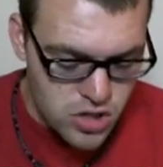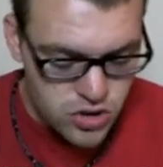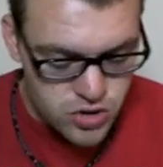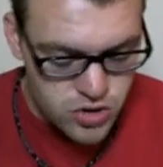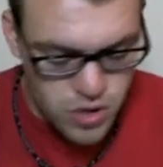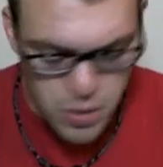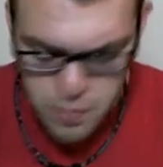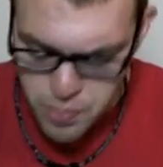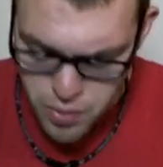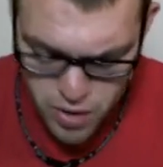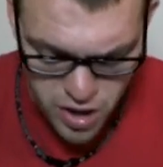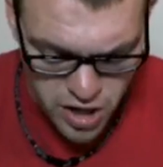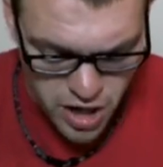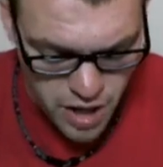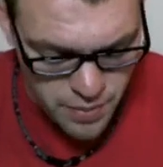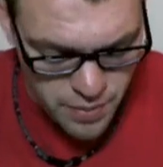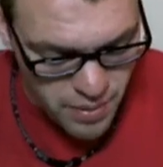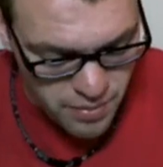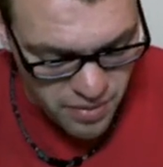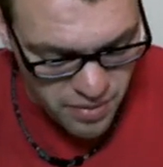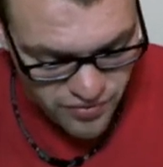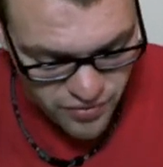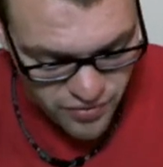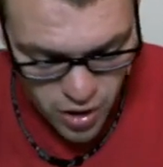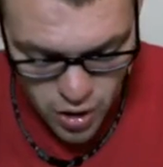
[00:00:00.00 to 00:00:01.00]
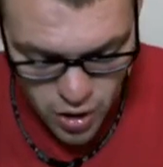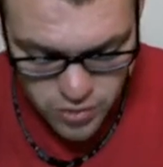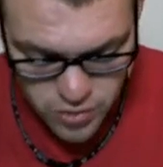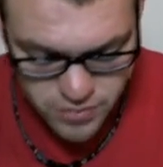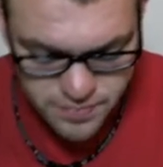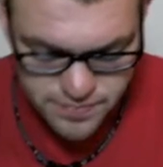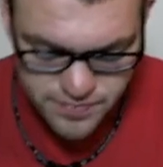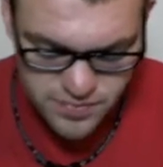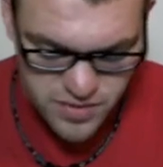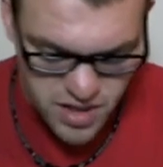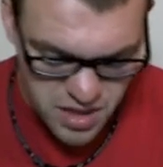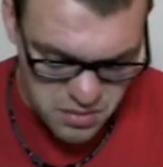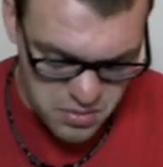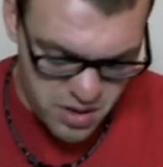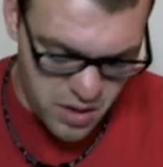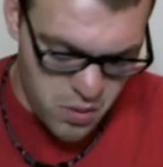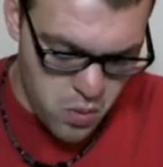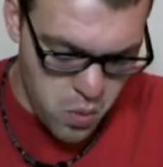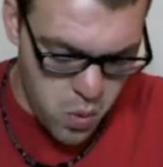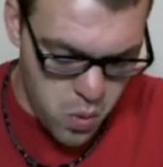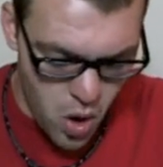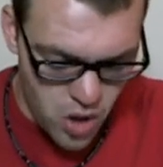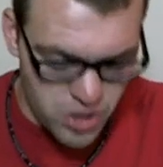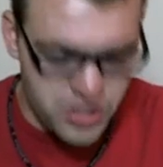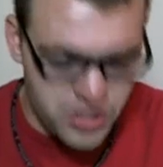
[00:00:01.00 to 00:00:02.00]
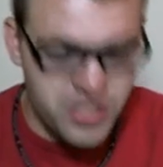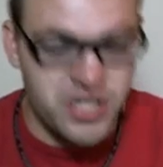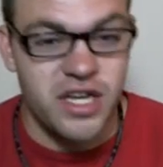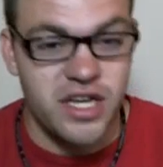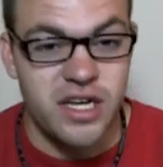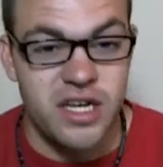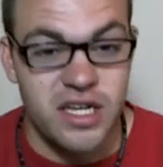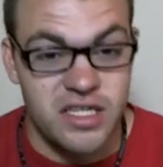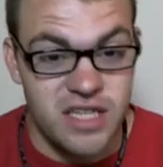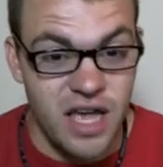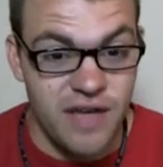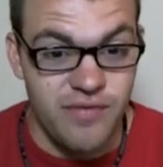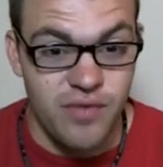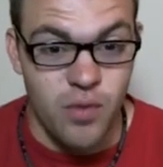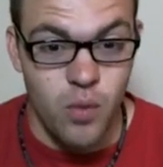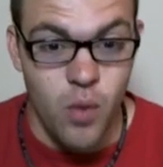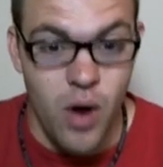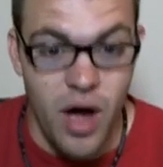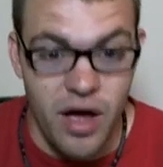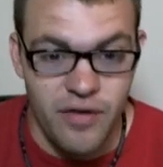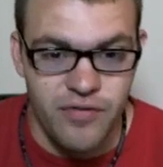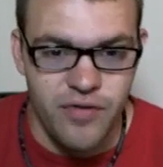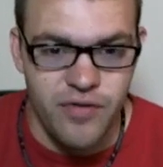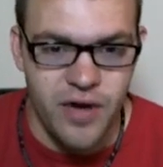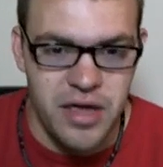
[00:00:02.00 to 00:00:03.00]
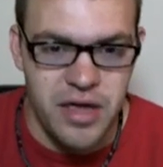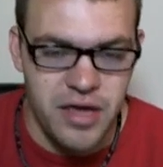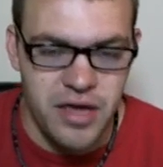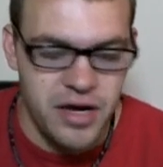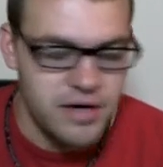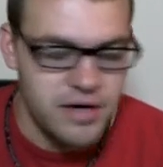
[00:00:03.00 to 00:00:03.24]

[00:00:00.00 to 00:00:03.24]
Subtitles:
So I bring it up on my phone. I'm like watching it because I have the Wi-Fi there.